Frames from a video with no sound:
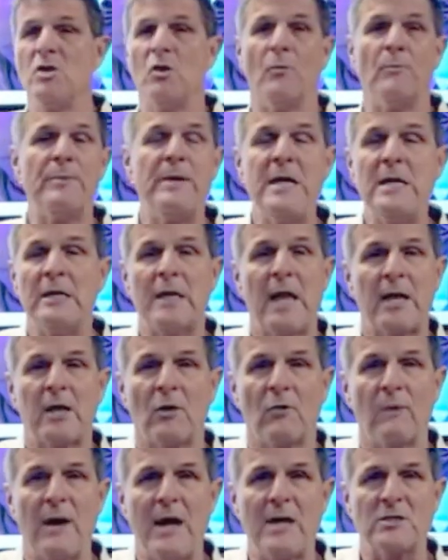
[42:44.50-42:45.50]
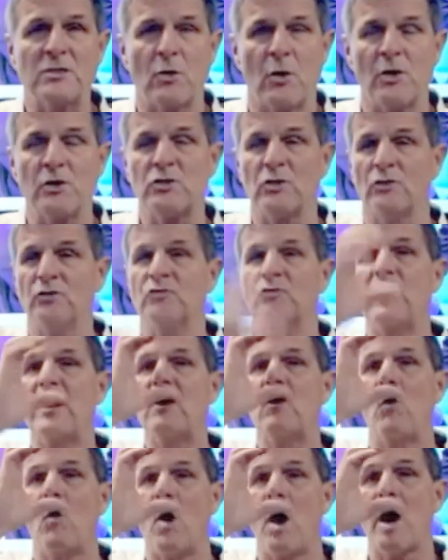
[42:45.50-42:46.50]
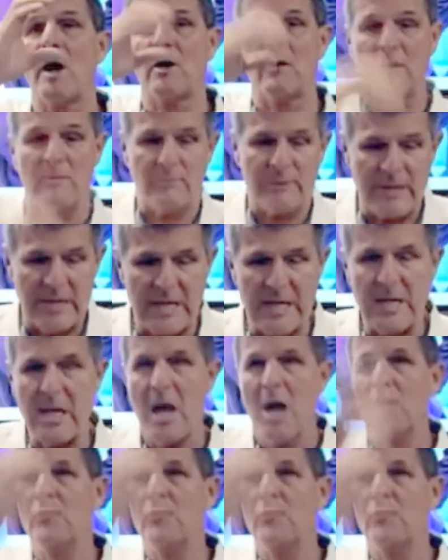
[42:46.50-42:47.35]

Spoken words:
You'll pee like a racehorse. You'll drink water and pee,